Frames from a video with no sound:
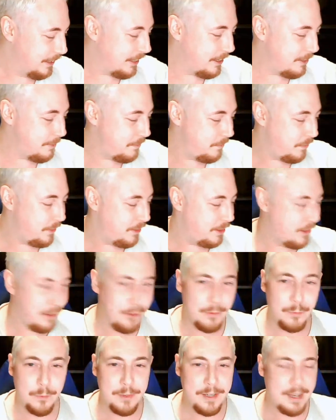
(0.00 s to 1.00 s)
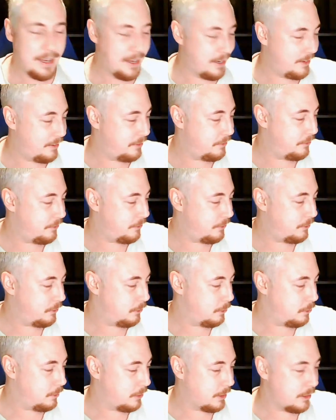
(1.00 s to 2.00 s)
um, we have
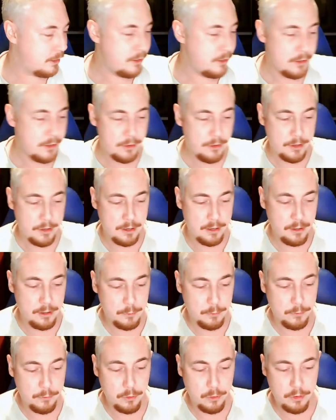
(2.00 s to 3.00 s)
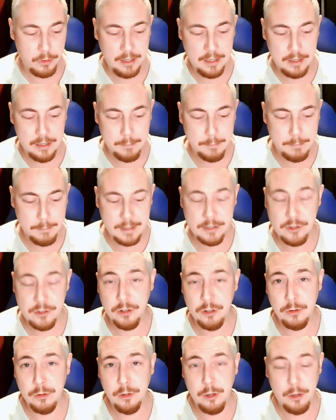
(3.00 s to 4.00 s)
oh another. Oh, we've got the
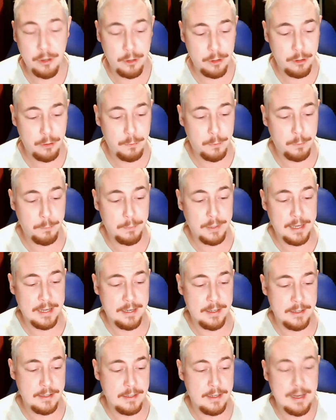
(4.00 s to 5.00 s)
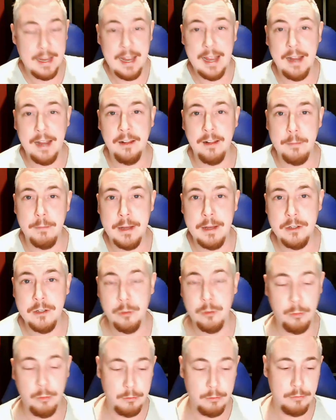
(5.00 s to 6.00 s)
magical herb blend
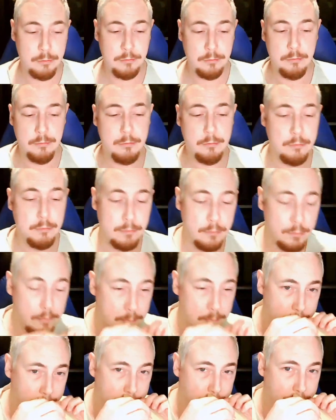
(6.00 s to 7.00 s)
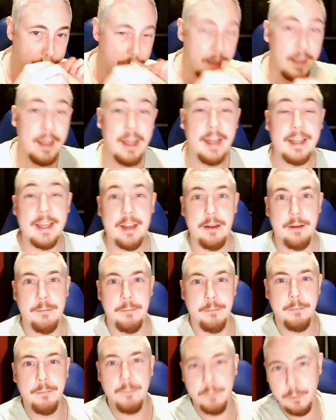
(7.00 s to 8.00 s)
elemental. Again,
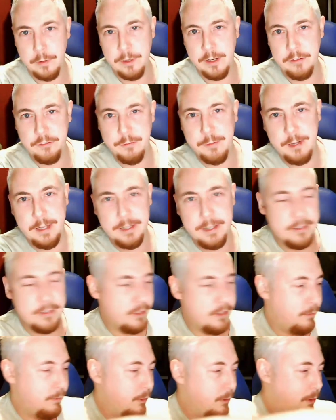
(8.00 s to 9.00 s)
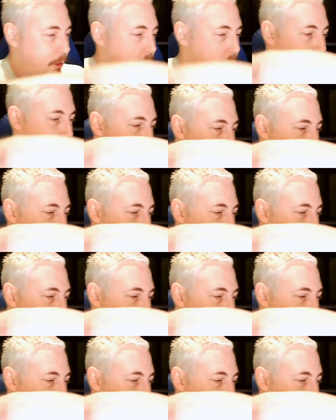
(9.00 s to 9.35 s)
I'm learning from my lessons. I'm gonna